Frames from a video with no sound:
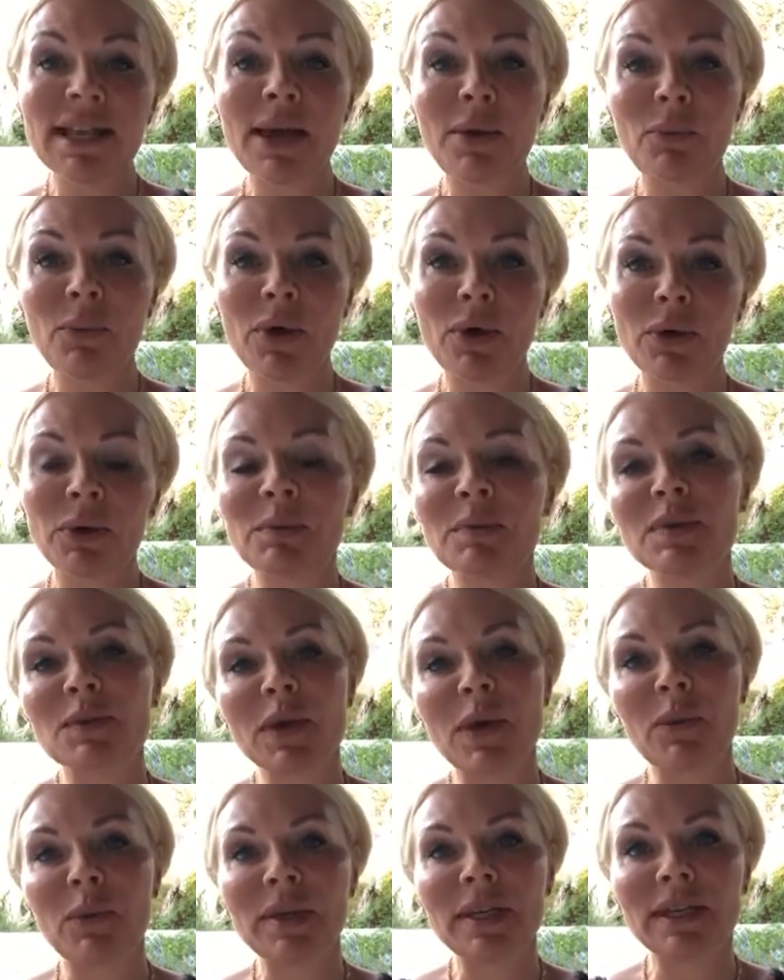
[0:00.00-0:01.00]
and welcome
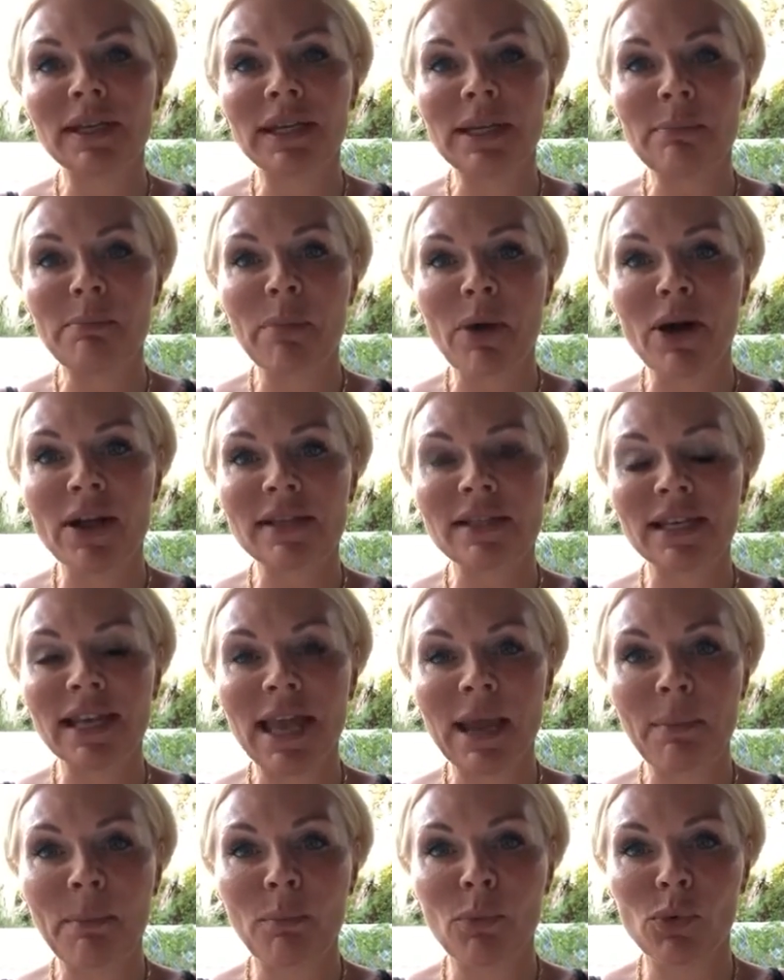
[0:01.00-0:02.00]
to our weekly
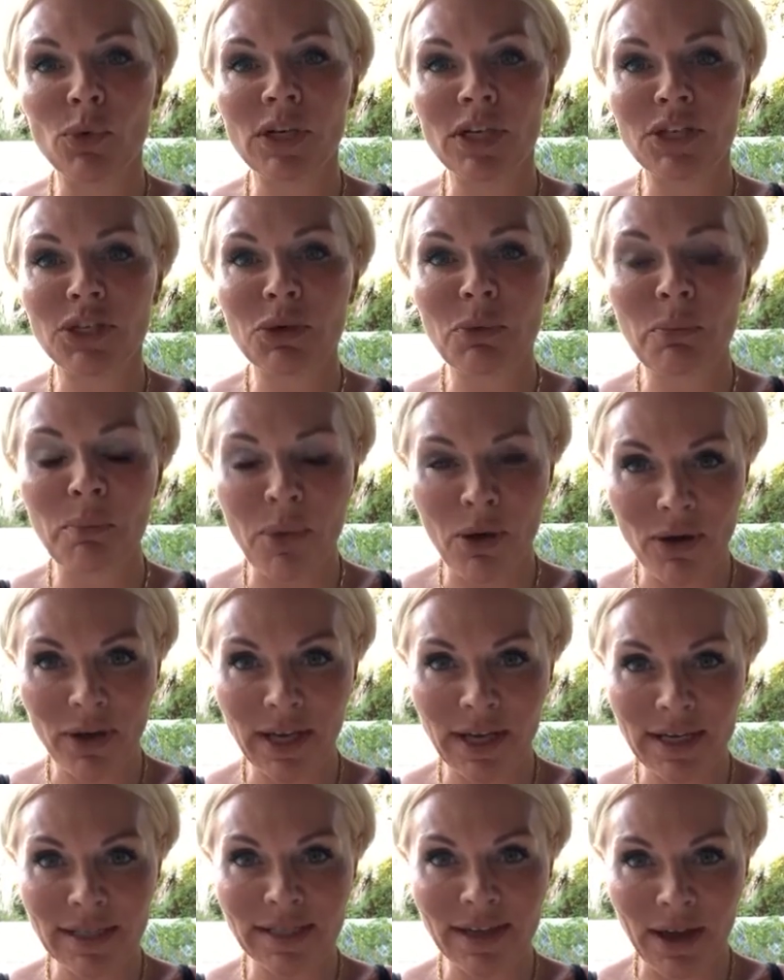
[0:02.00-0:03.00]
buy-to-let mortgage
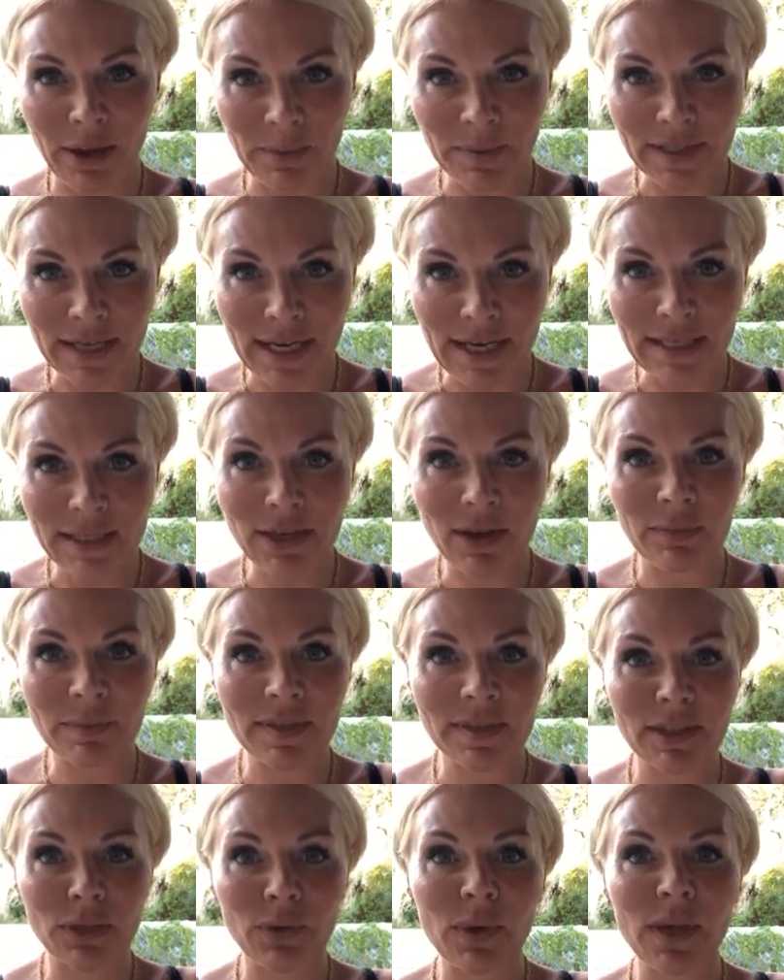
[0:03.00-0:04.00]
market update. I'm
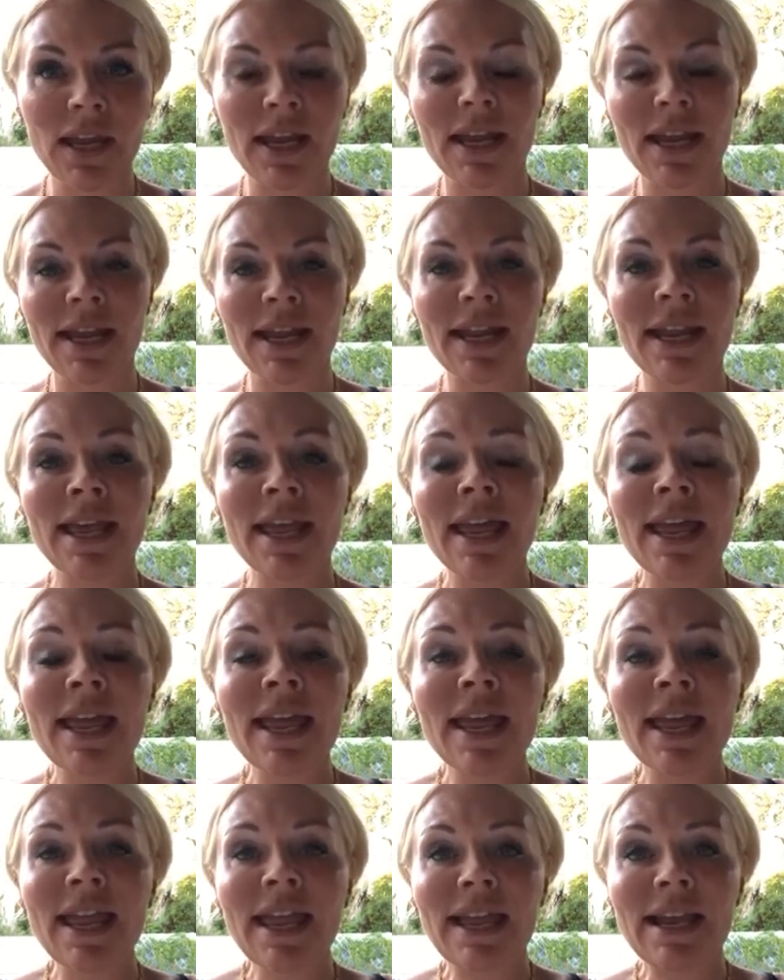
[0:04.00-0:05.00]
still here
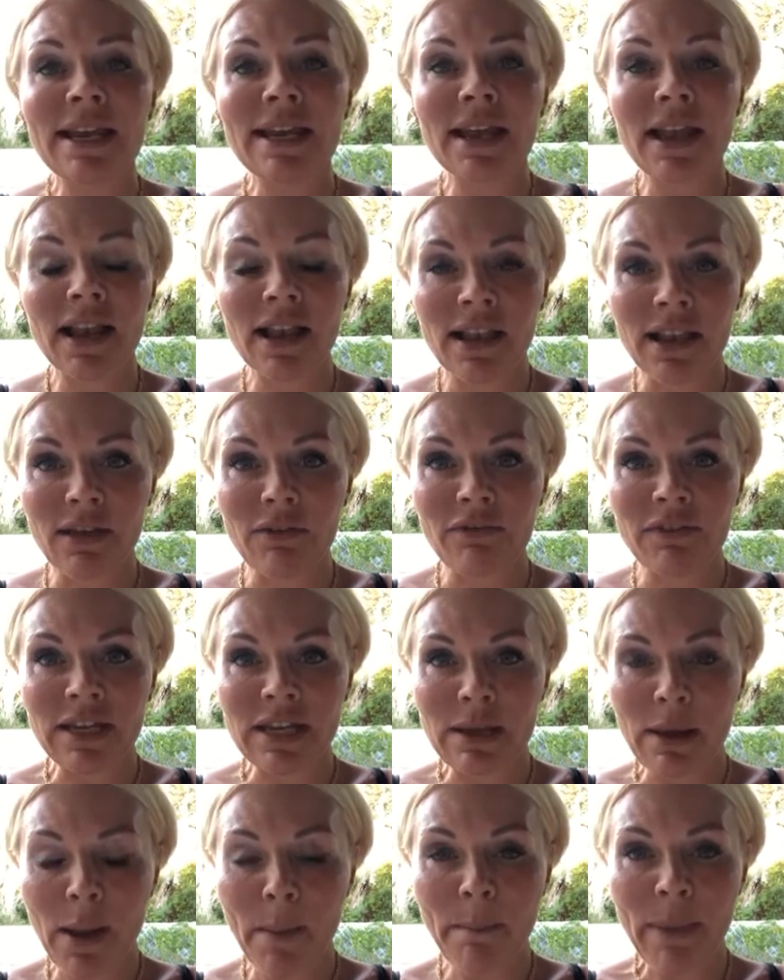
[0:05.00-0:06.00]
in
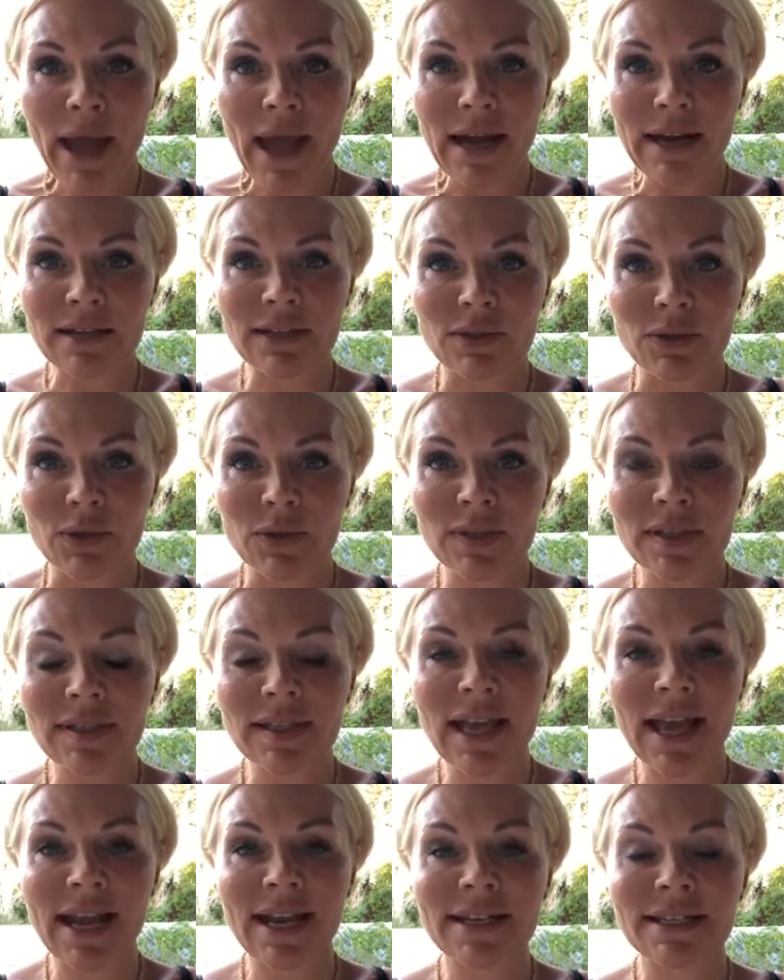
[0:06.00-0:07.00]
lovely
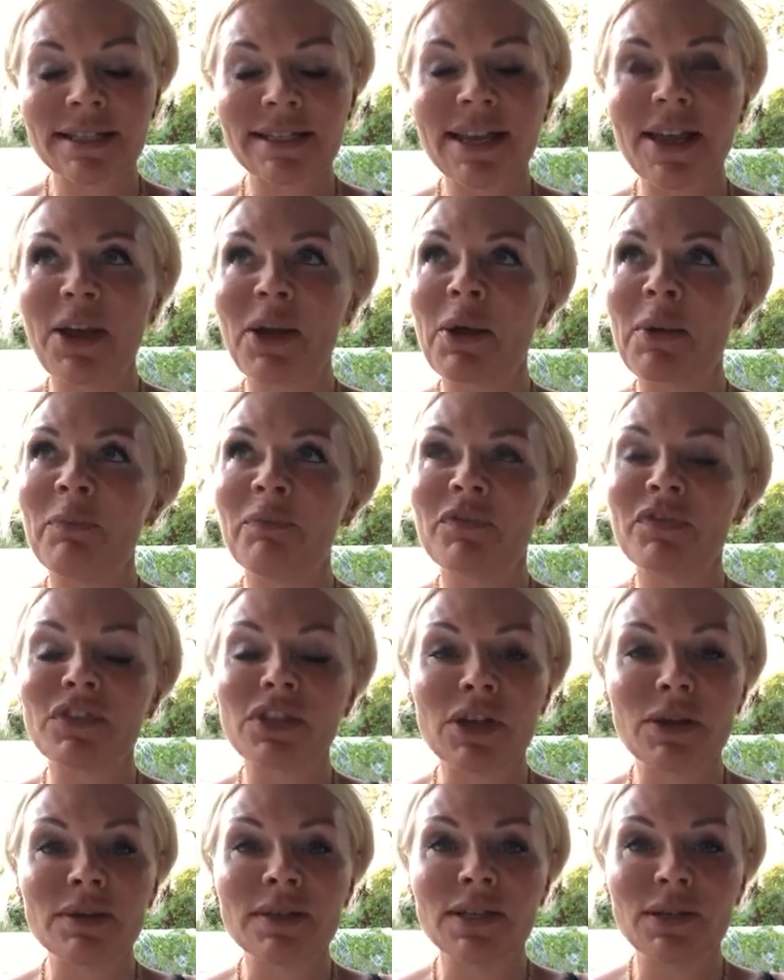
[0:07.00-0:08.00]
Paxos, and
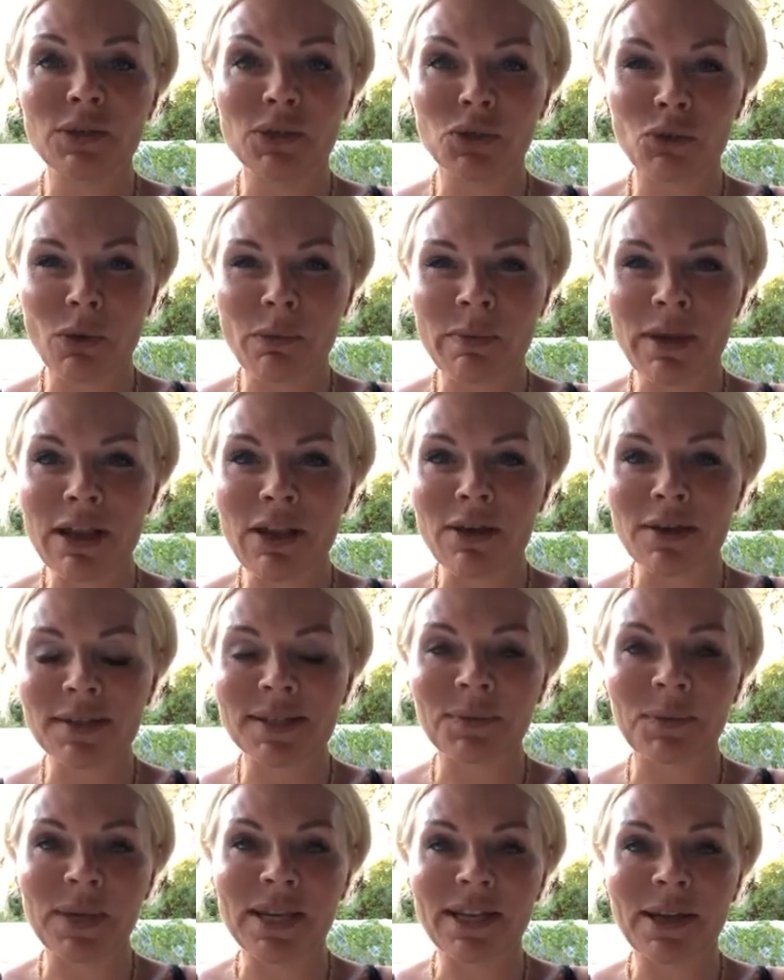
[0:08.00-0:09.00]
for those who joined me
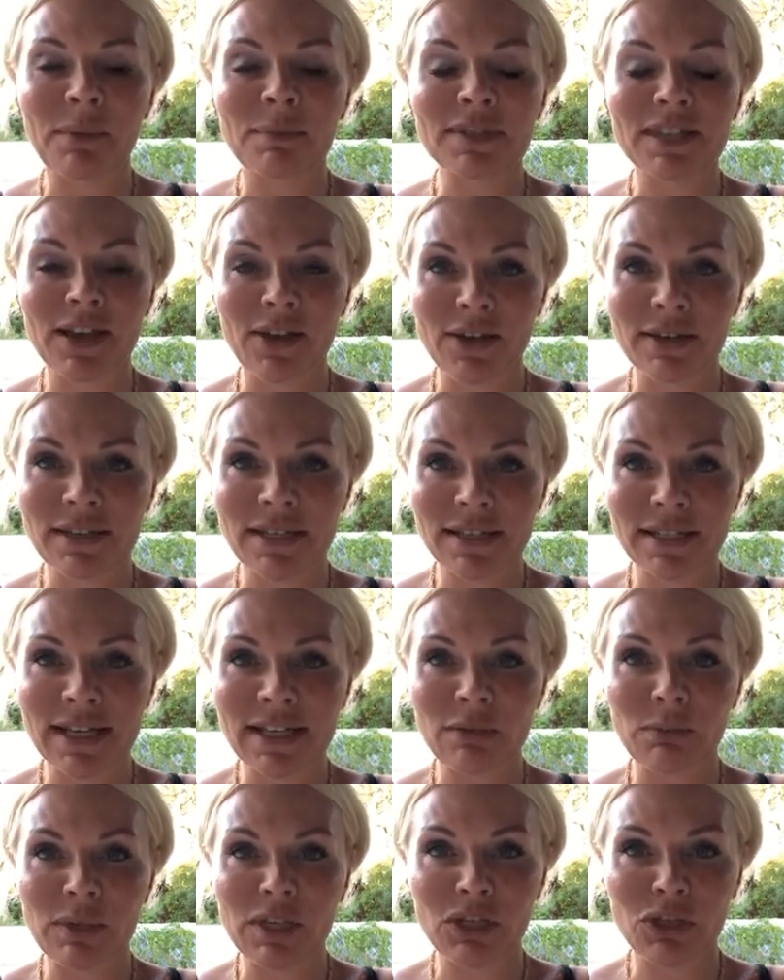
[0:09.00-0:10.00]
last week, I'm delighted to
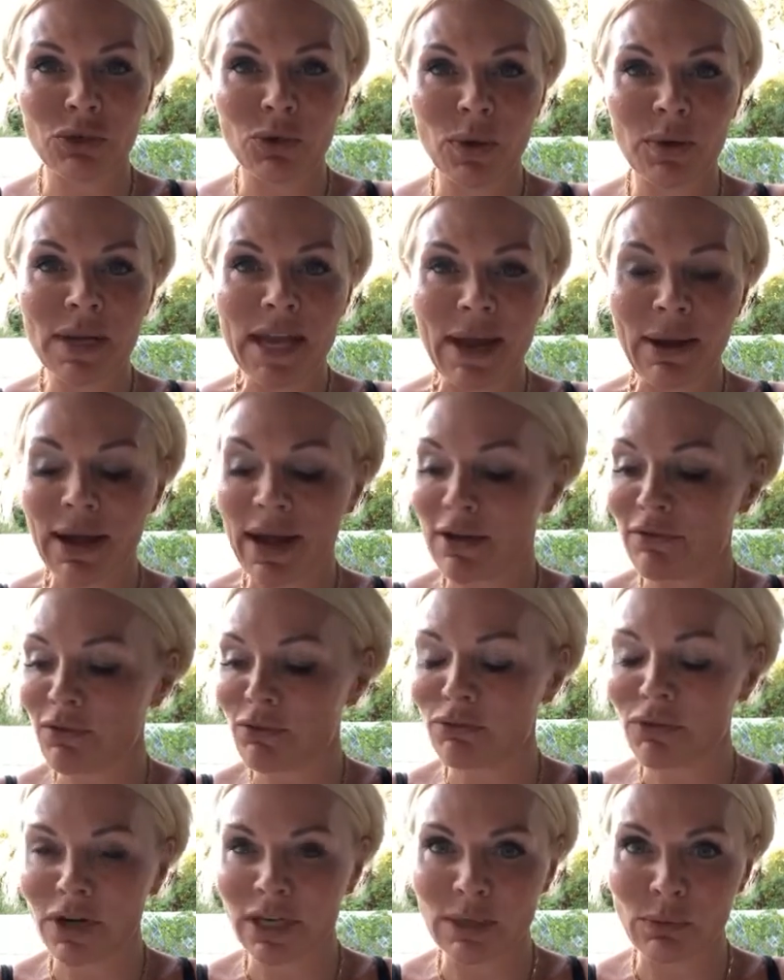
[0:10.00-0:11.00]
say that we do now have
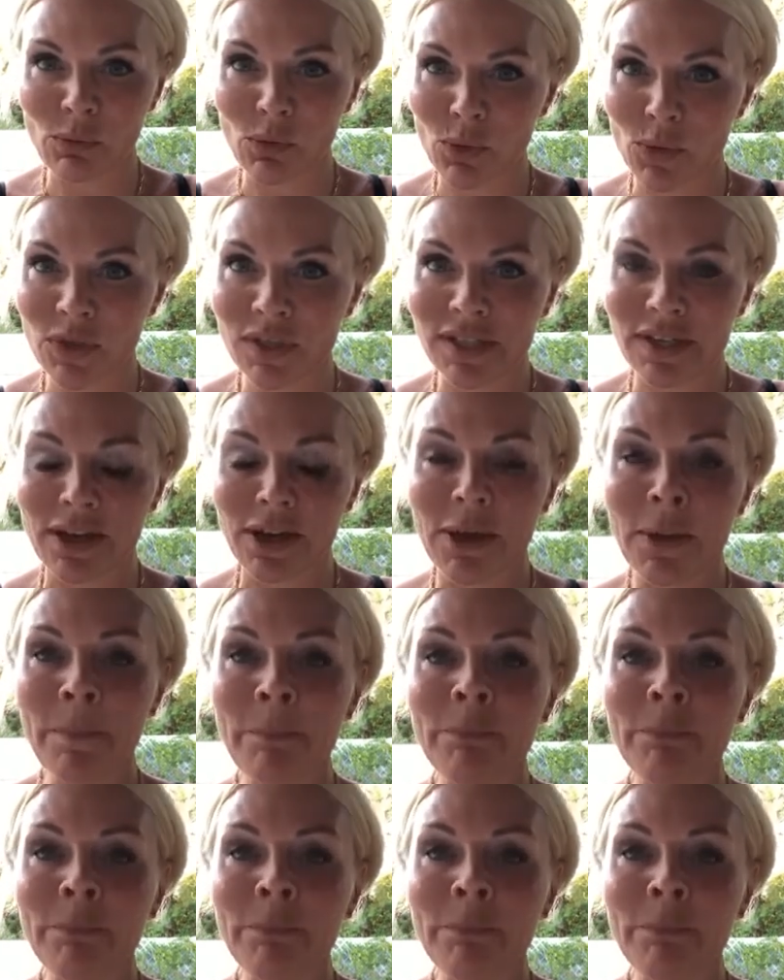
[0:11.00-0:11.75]
running water.